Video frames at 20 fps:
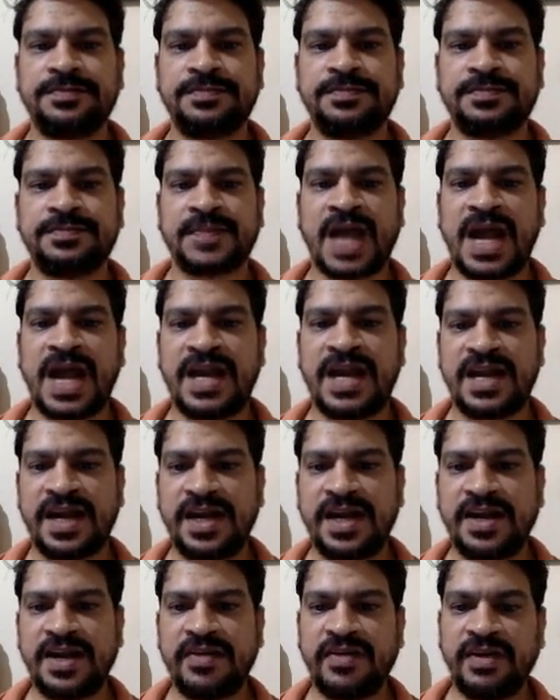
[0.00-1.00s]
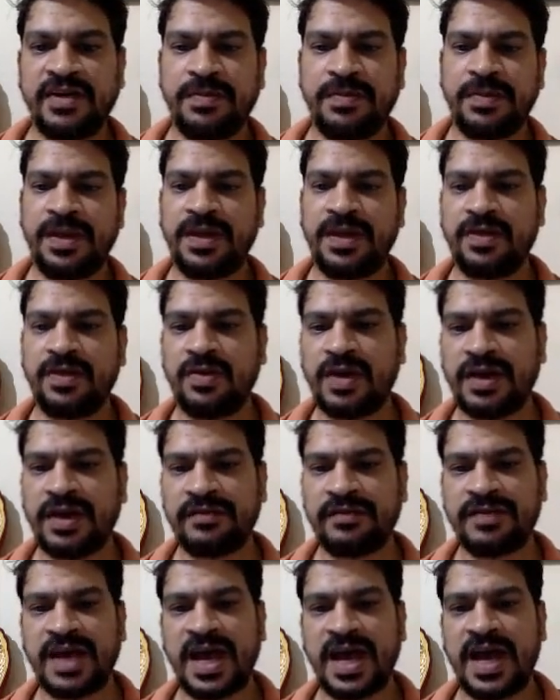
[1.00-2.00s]
iterative deepening, you have the
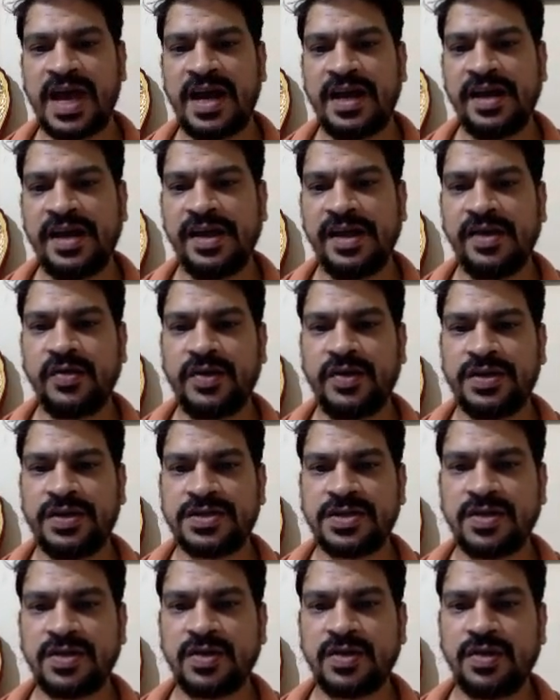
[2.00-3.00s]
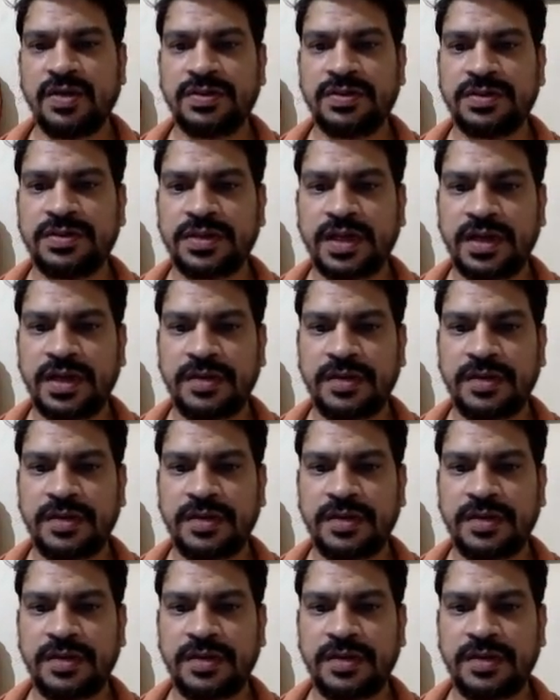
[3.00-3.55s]
guarantee to reach the goal. Okay,